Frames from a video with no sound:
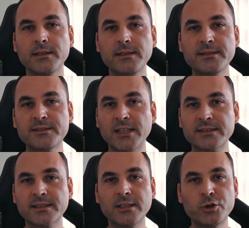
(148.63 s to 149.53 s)
it's
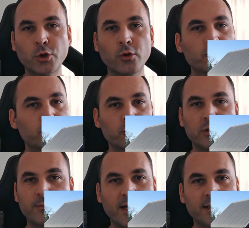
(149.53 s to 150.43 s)
just
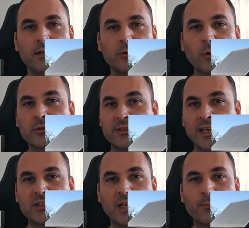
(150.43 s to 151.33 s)
Shosugi-ben. Your
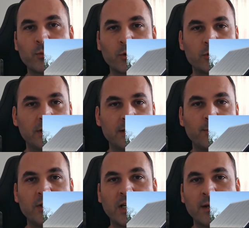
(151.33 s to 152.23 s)
SketchUp
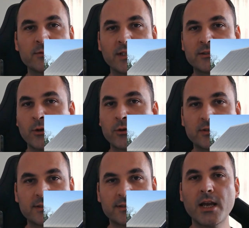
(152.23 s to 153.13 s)
building becomes a
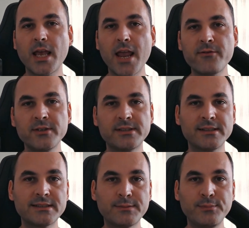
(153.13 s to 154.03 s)
circus.
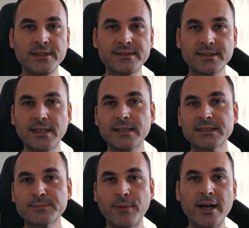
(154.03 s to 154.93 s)
Everything spins,
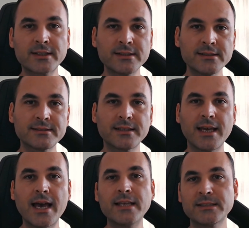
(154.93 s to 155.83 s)
sparkles,
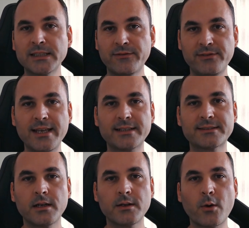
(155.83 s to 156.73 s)
and
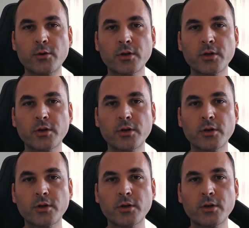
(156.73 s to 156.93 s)
reflects. Or